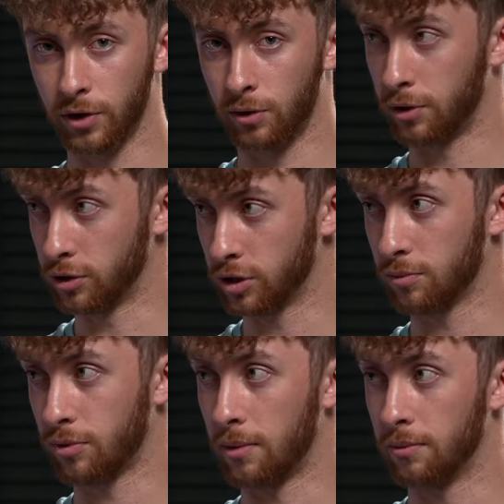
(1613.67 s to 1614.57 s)
they'll purchase
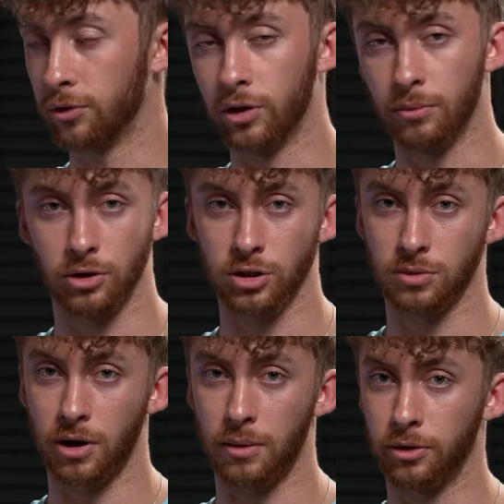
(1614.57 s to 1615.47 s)
you can purchase
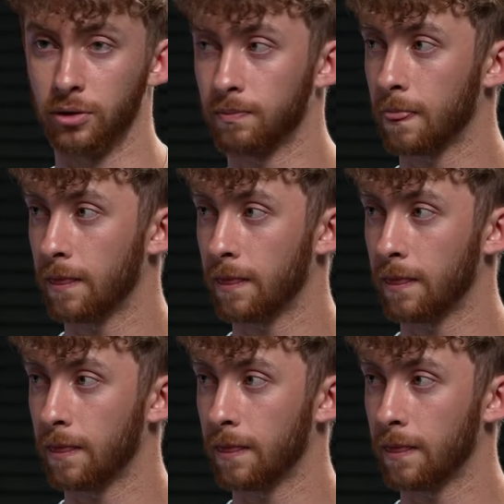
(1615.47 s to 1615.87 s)
the property,